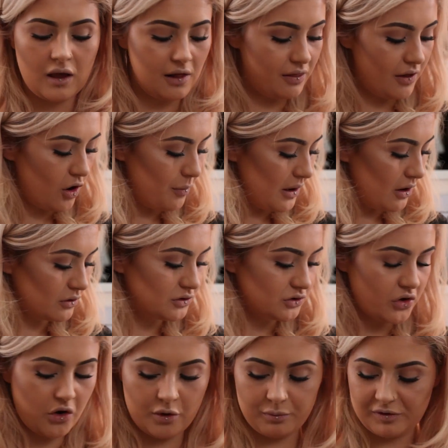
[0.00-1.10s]
A little bit on
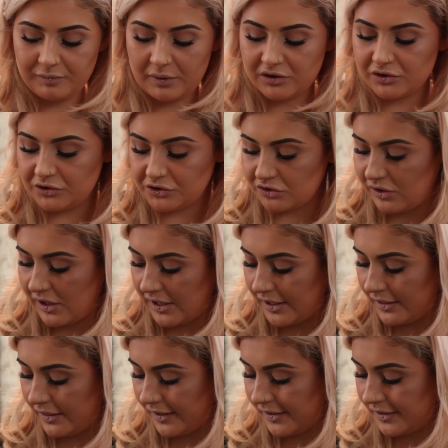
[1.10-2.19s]
top with my usual
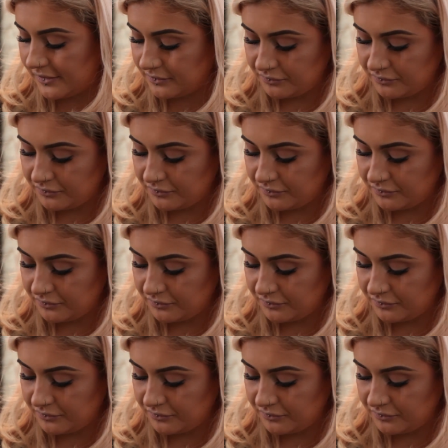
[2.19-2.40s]
highlight,